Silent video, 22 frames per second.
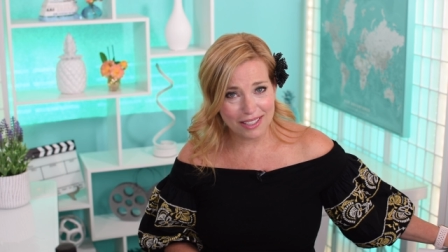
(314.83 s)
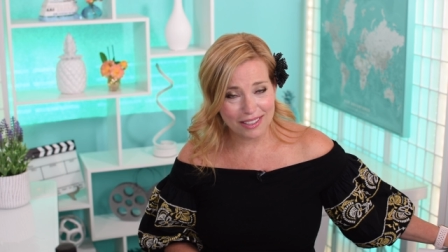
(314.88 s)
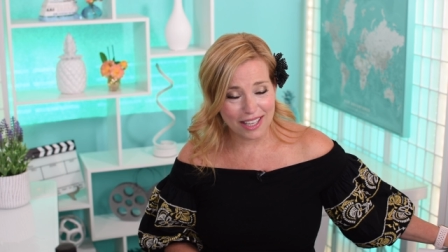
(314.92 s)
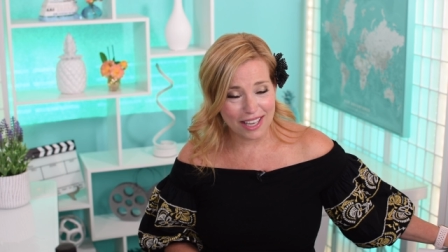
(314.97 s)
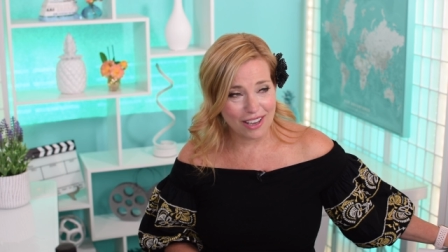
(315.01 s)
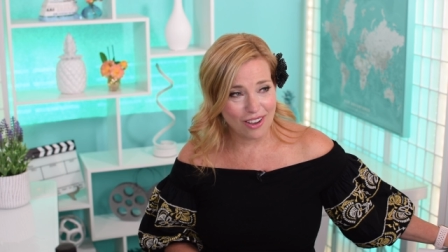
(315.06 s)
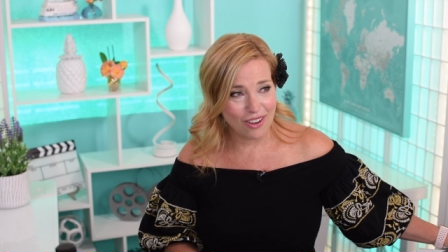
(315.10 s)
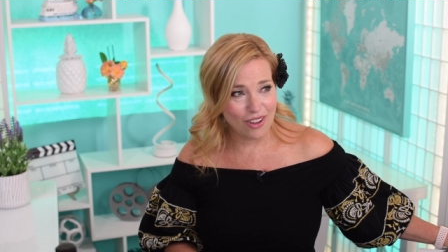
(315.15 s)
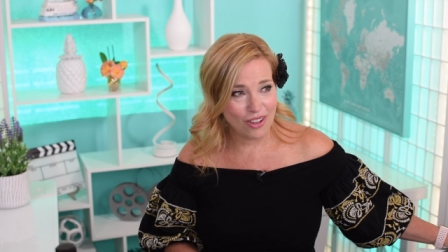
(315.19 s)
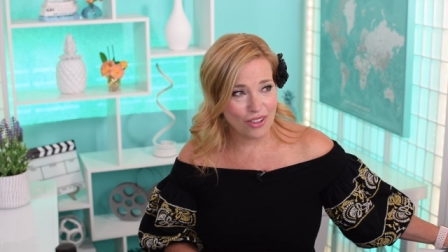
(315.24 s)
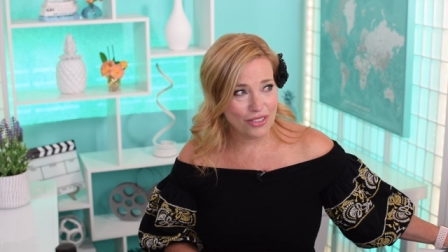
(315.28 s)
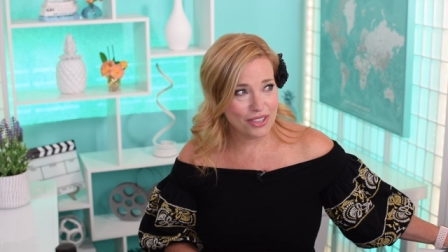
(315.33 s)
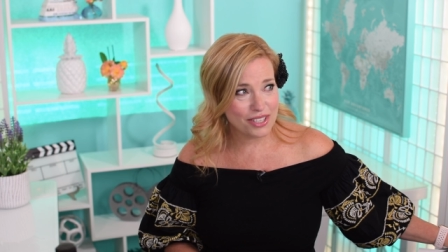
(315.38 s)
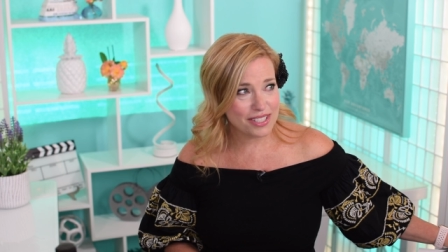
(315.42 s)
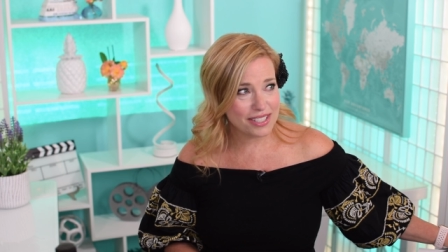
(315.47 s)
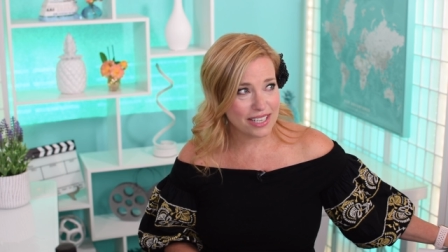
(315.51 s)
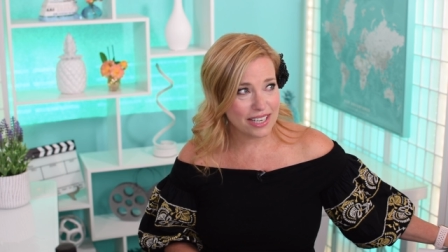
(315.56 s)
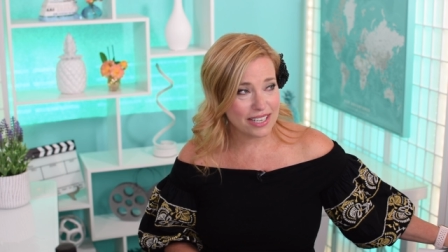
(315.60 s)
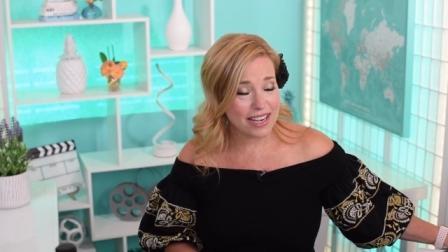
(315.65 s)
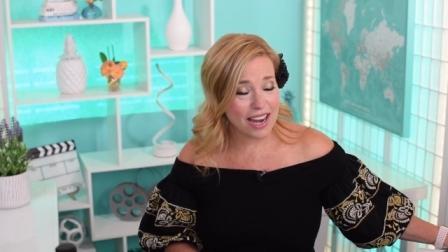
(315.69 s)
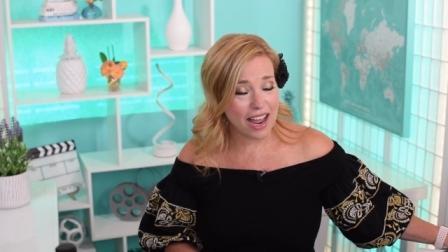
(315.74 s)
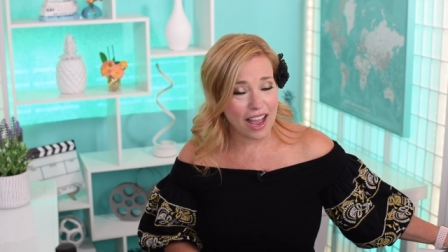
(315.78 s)
Like all the
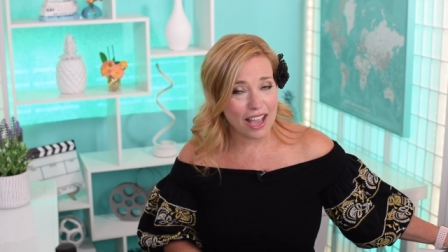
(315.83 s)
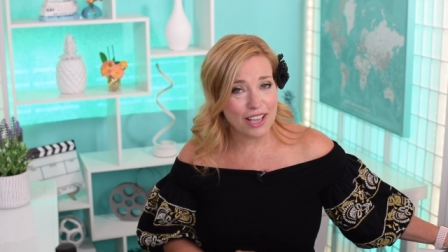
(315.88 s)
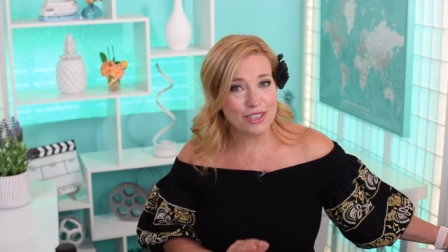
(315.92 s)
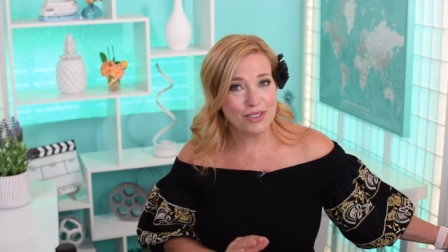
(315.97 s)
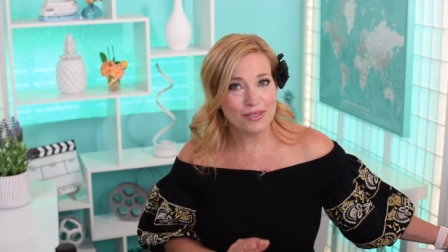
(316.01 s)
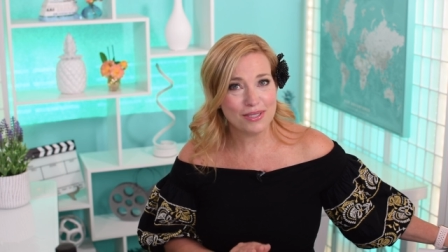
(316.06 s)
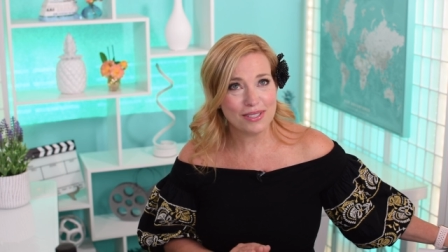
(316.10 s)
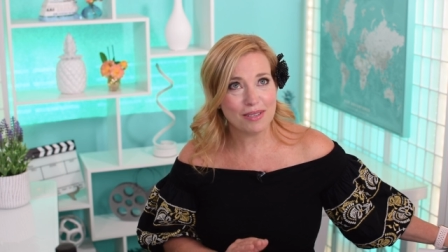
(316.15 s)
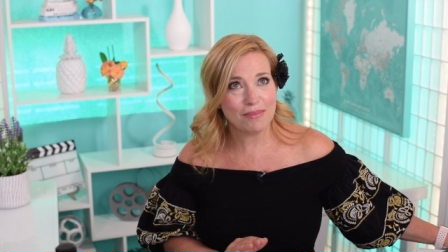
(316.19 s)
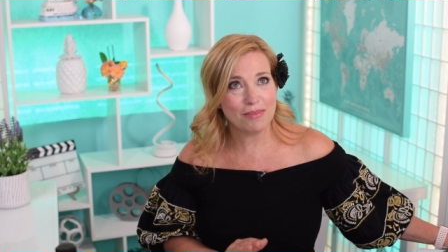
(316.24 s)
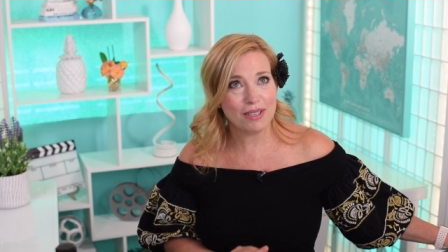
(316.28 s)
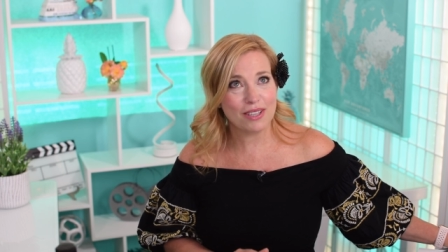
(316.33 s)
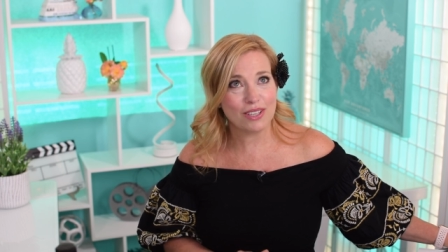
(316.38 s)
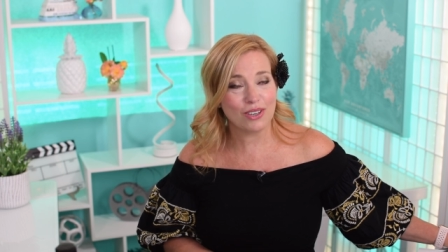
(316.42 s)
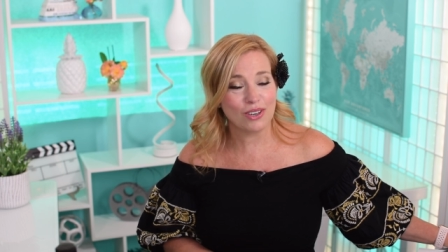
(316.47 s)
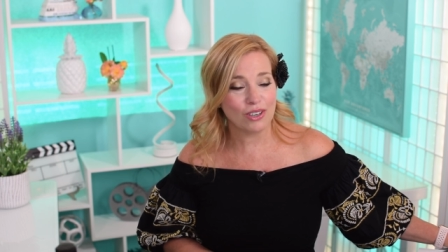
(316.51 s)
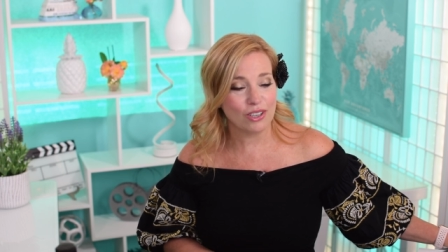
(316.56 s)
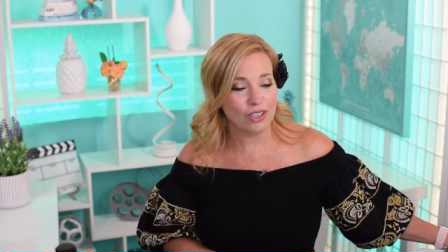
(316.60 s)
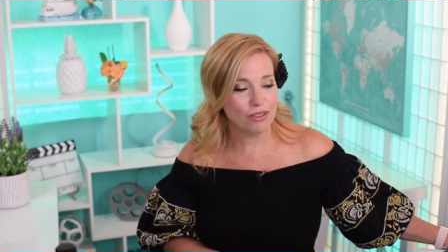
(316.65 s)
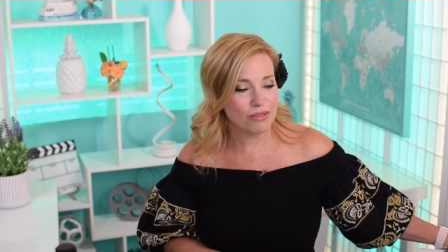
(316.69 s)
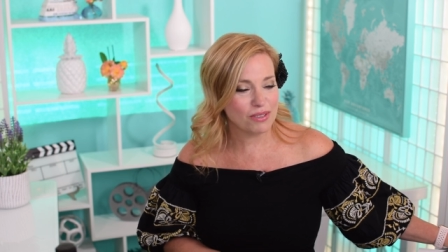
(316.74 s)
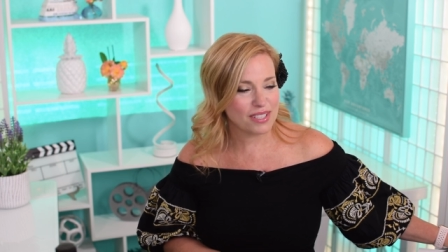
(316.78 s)
sea. Now I used to be the
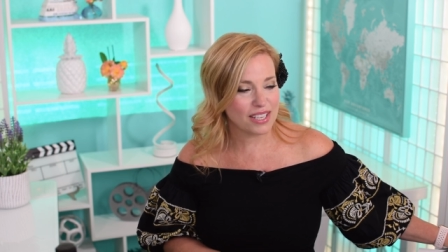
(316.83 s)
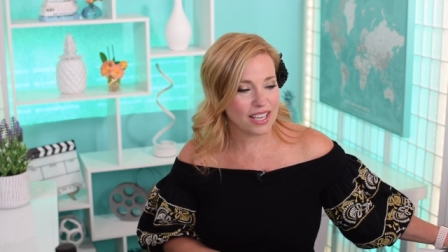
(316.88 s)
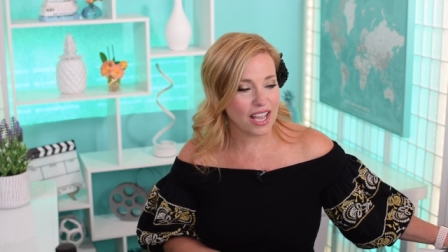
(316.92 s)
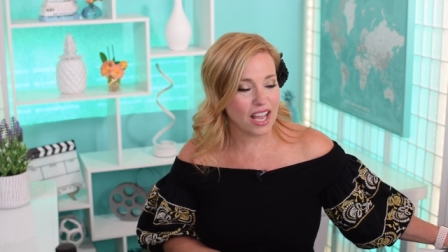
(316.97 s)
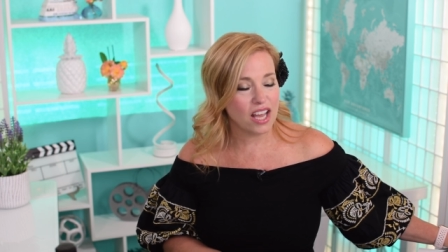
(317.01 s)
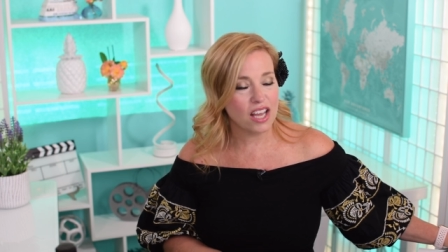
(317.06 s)
girl who was like,